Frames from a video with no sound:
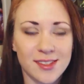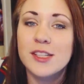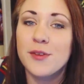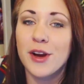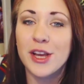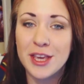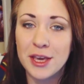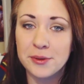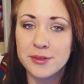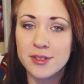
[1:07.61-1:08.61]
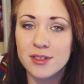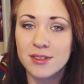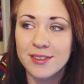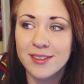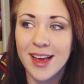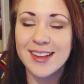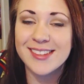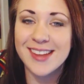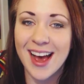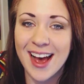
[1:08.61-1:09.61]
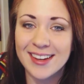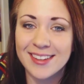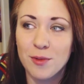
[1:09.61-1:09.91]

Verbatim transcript: It's very cute and sad,